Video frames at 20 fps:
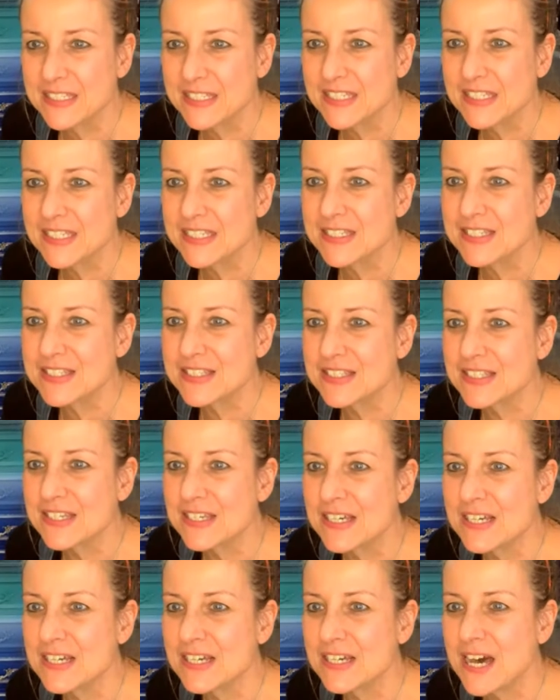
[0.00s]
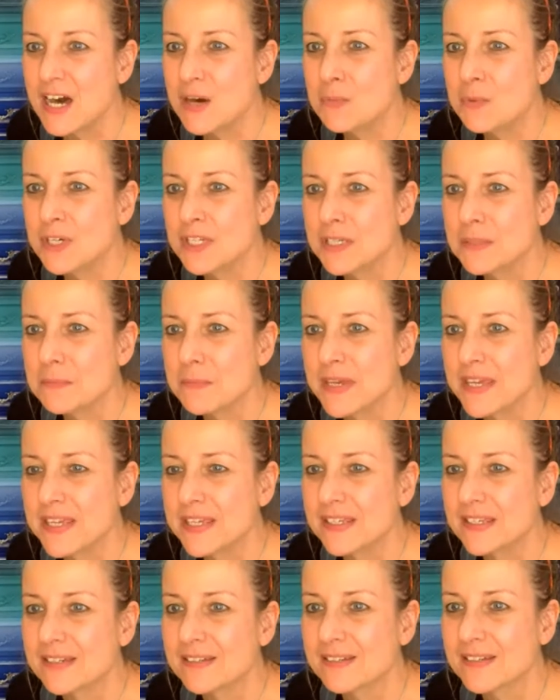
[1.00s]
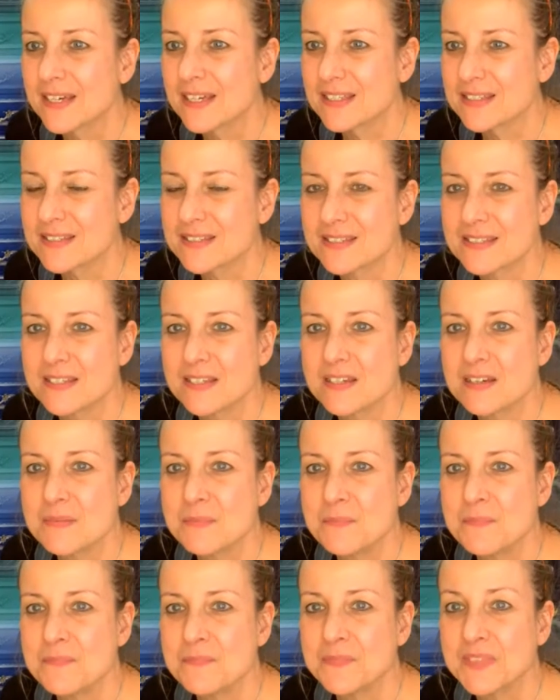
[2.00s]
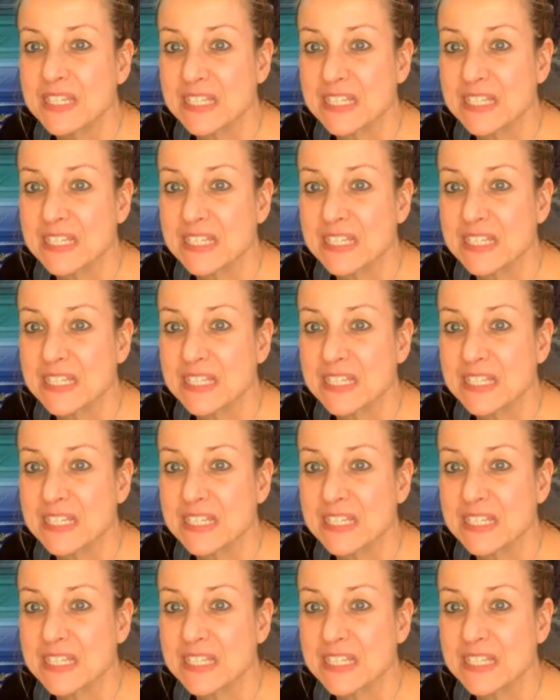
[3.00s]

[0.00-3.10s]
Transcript: is I want to make a custom